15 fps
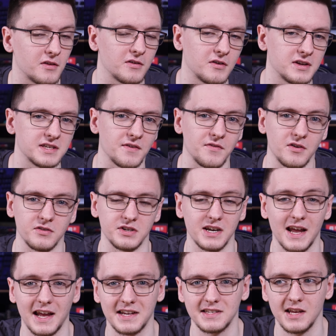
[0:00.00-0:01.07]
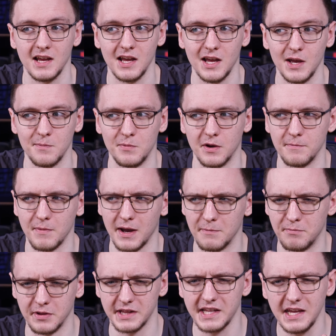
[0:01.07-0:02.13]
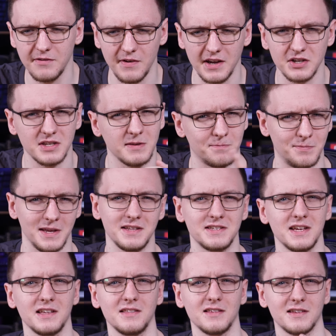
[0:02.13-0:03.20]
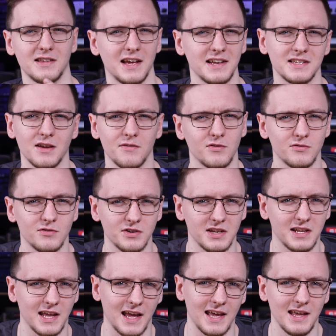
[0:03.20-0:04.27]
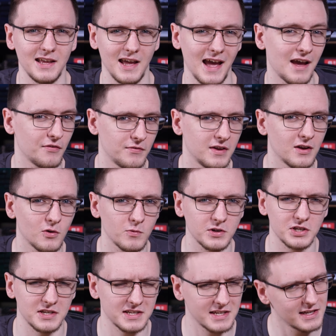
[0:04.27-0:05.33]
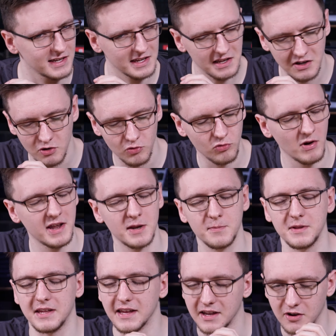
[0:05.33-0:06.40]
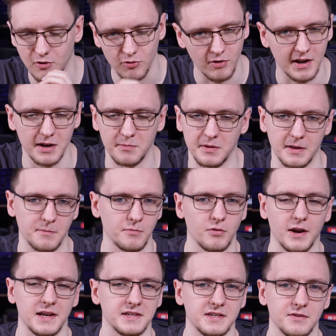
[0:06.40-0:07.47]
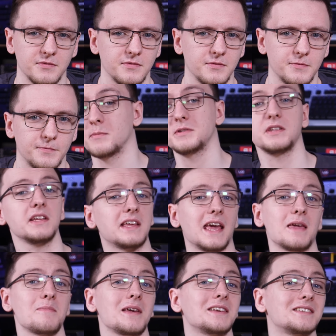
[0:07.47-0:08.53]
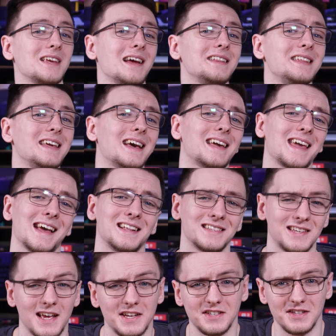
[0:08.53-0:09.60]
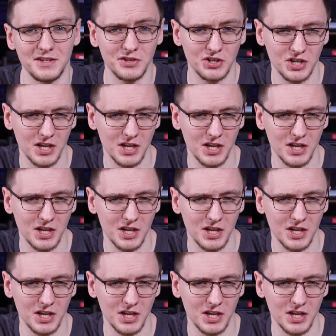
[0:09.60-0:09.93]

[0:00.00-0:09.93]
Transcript: the 3700X, but I believe actually beating the 9700KF here, which is incredibly, incredibly impressive. When it comes to gaming, sadly, I can't test these